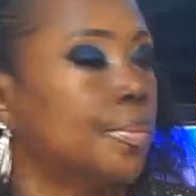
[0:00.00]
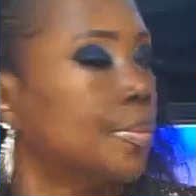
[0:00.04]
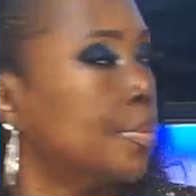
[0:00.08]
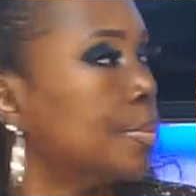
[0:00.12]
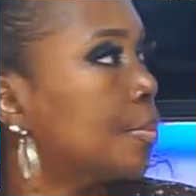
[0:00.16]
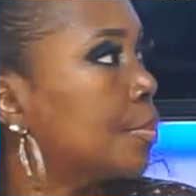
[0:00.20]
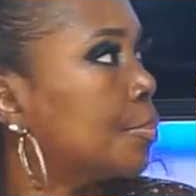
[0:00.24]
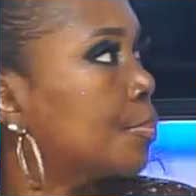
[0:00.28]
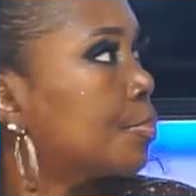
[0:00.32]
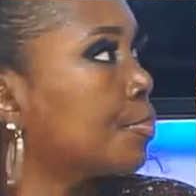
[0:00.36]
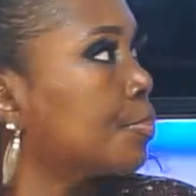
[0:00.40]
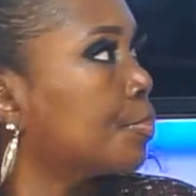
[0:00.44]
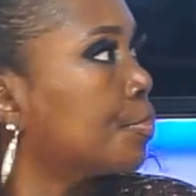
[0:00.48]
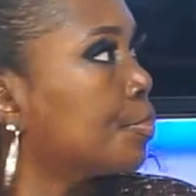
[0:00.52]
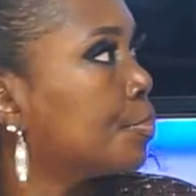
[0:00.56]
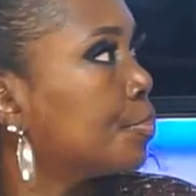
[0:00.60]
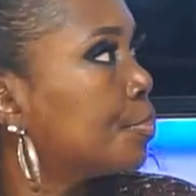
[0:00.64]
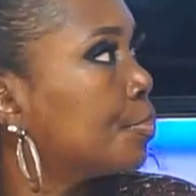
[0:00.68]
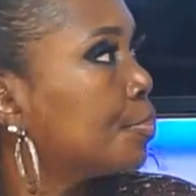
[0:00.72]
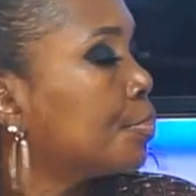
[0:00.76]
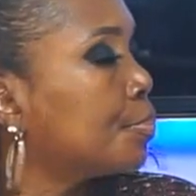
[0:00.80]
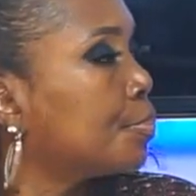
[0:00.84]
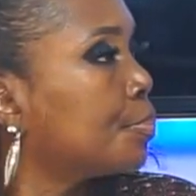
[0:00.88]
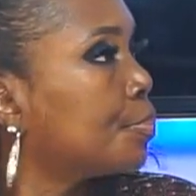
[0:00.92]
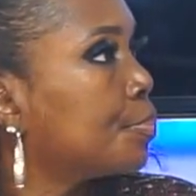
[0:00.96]

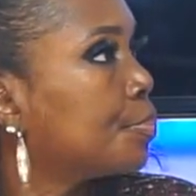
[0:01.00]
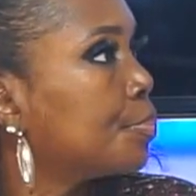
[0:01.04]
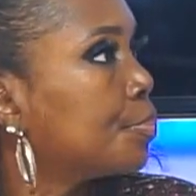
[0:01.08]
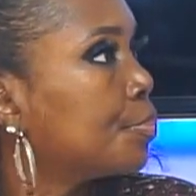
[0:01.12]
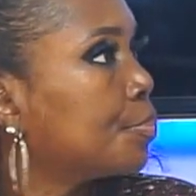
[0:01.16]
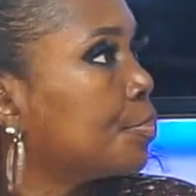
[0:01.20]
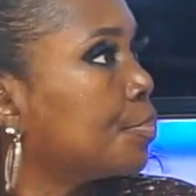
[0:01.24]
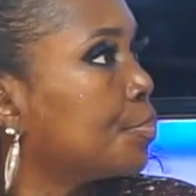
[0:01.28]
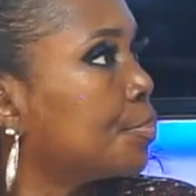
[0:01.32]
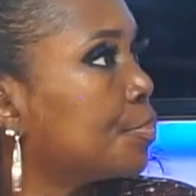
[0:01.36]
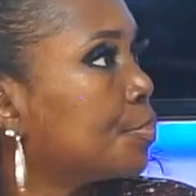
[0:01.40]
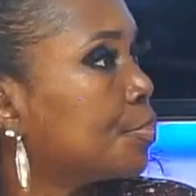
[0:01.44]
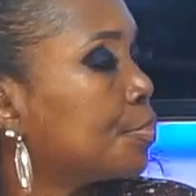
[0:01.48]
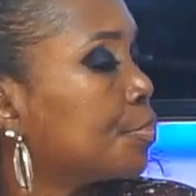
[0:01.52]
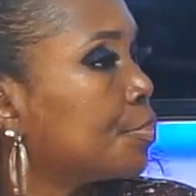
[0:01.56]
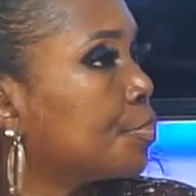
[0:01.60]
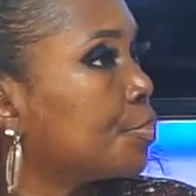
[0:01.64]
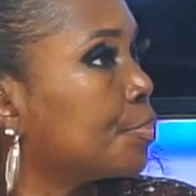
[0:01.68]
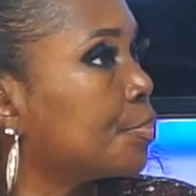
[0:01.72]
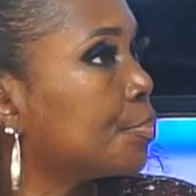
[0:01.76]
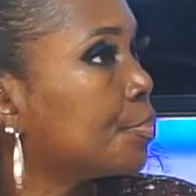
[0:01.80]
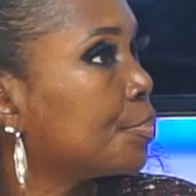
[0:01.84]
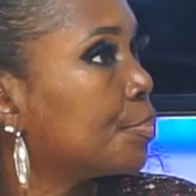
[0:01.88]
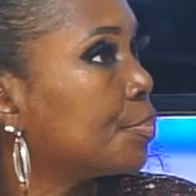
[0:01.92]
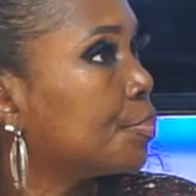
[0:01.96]

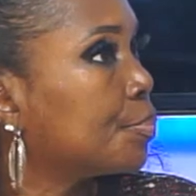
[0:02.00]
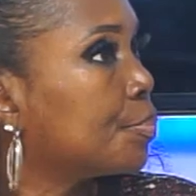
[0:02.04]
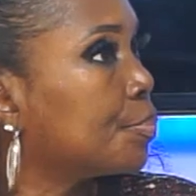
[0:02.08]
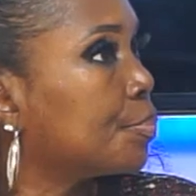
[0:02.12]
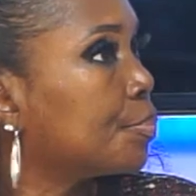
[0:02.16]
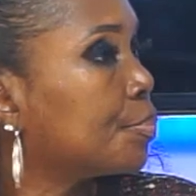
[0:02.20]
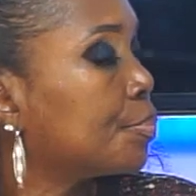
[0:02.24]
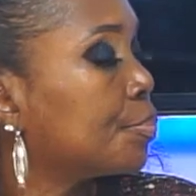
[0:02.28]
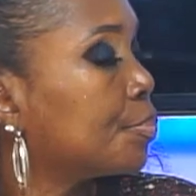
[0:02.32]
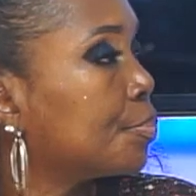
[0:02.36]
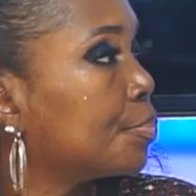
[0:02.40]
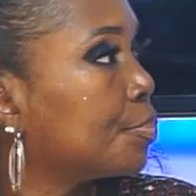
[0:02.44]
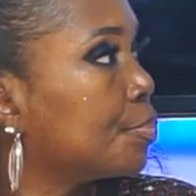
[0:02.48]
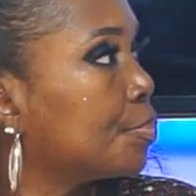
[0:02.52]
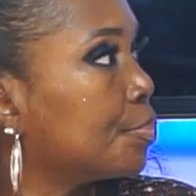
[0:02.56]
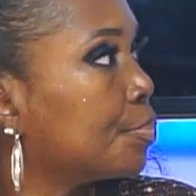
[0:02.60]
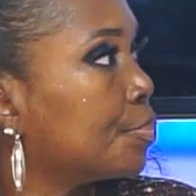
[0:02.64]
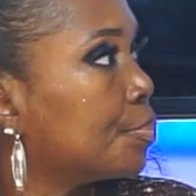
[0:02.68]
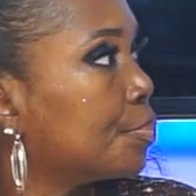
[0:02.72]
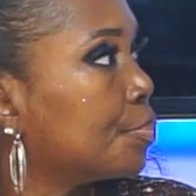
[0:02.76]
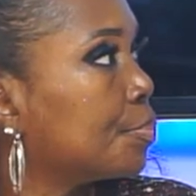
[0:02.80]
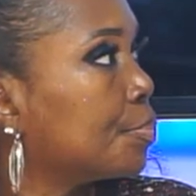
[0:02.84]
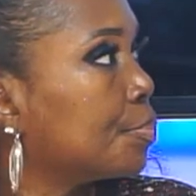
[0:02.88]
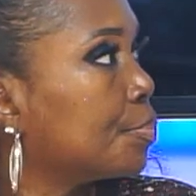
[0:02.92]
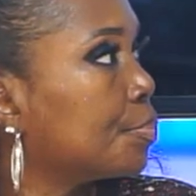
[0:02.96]

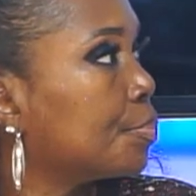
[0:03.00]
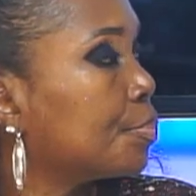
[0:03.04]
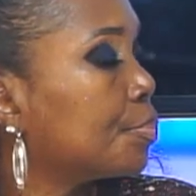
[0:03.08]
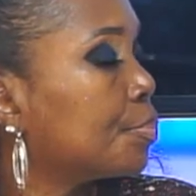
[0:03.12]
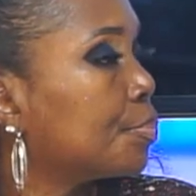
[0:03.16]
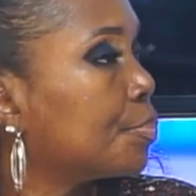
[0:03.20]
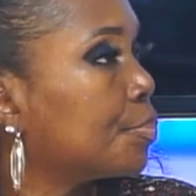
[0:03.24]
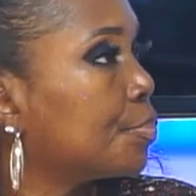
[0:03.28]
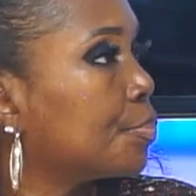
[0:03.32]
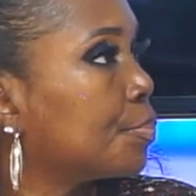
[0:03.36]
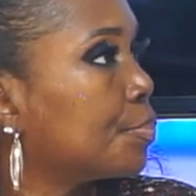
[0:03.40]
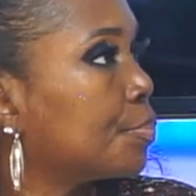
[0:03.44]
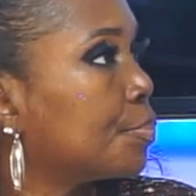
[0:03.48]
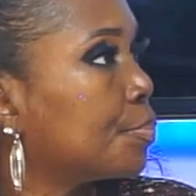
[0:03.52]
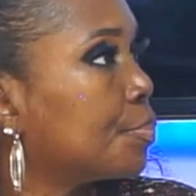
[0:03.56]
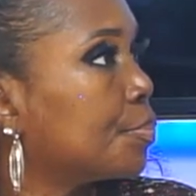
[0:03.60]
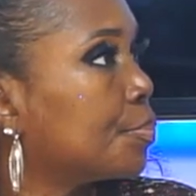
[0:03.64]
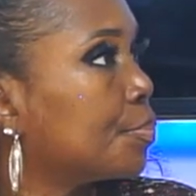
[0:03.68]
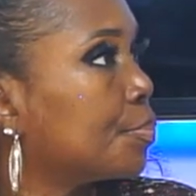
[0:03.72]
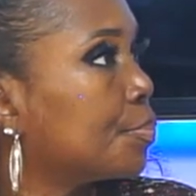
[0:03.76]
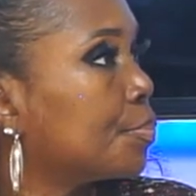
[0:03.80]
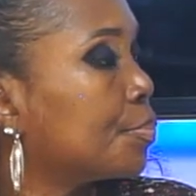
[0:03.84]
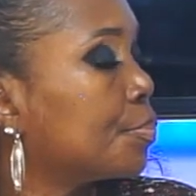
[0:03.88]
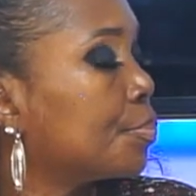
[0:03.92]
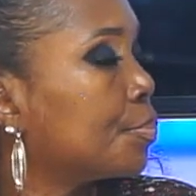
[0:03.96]

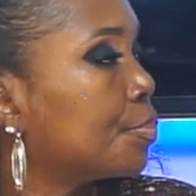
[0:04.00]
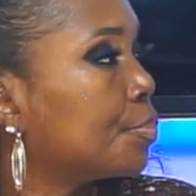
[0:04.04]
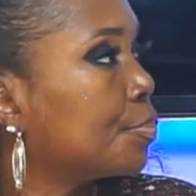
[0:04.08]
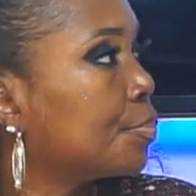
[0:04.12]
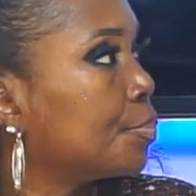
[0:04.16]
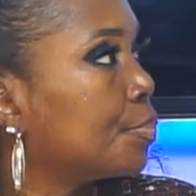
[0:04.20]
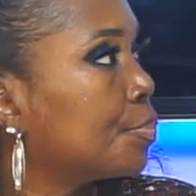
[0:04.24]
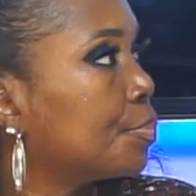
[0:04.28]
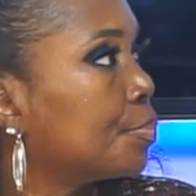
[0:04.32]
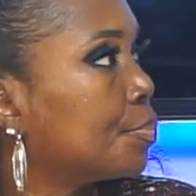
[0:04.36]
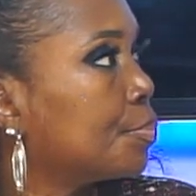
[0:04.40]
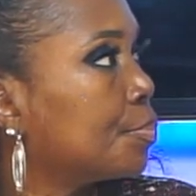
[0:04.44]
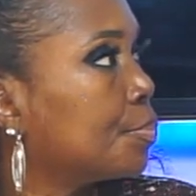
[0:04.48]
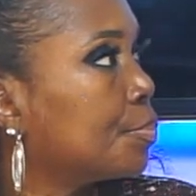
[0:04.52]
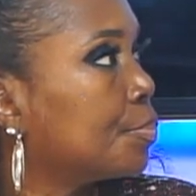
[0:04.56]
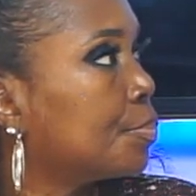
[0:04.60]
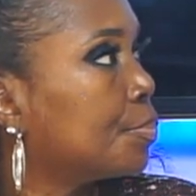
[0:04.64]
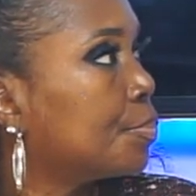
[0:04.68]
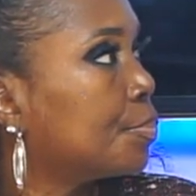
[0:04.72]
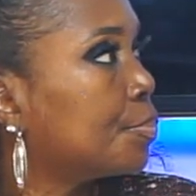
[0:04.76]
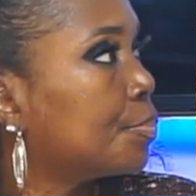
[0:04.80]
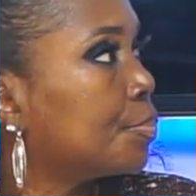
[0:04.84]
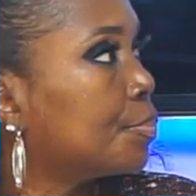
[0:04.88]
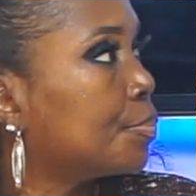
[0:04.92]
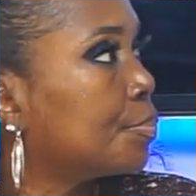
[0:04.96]

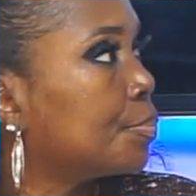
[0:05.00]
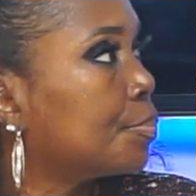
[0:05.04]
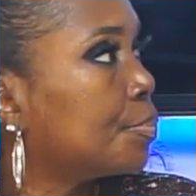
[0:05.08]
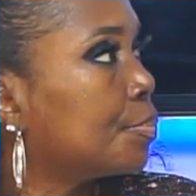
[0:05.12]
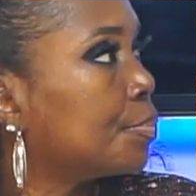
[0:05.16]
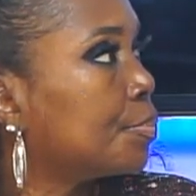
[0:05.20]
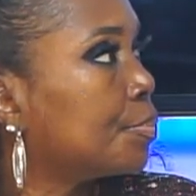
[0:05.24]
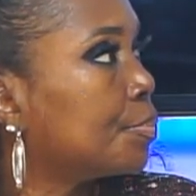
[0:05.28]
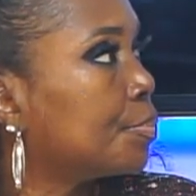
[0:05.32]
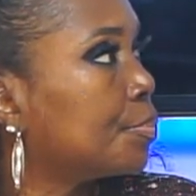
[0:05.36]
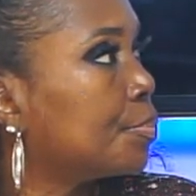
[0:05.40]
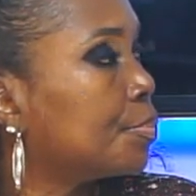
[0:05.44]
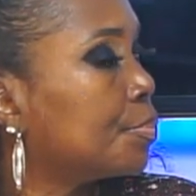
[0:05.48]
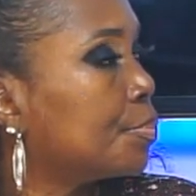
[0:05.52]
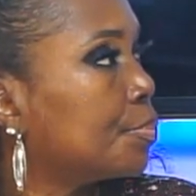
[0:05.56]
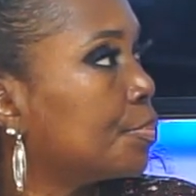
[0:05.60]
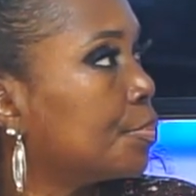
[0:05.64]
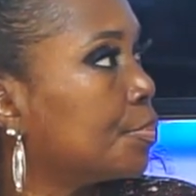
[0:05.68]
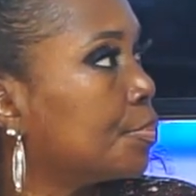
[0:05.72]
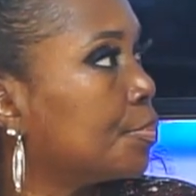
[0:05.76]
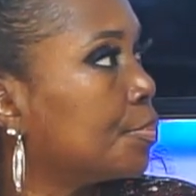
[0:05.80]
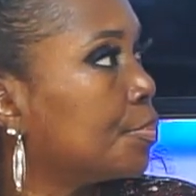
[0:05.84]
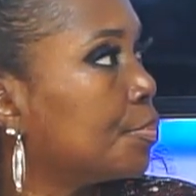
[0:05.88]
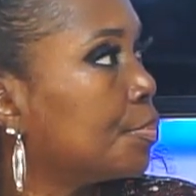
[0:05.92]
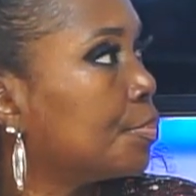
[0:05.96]

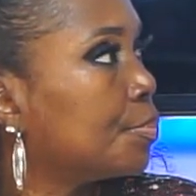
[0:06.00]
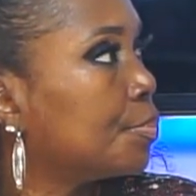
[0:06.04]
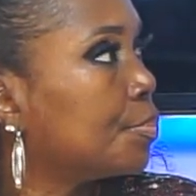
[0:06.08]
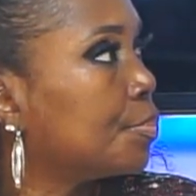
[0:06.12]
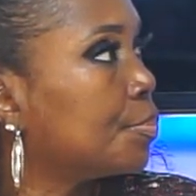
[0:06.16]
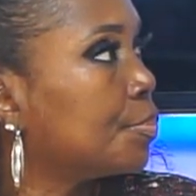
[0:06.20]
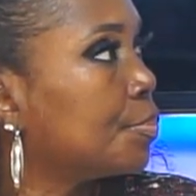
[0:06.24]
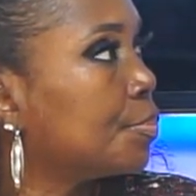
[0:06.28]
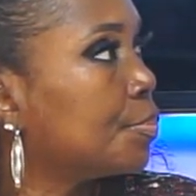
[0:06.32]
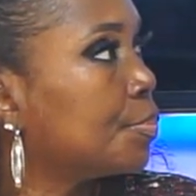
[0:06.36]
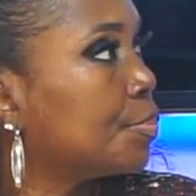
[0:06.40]
(not speaking)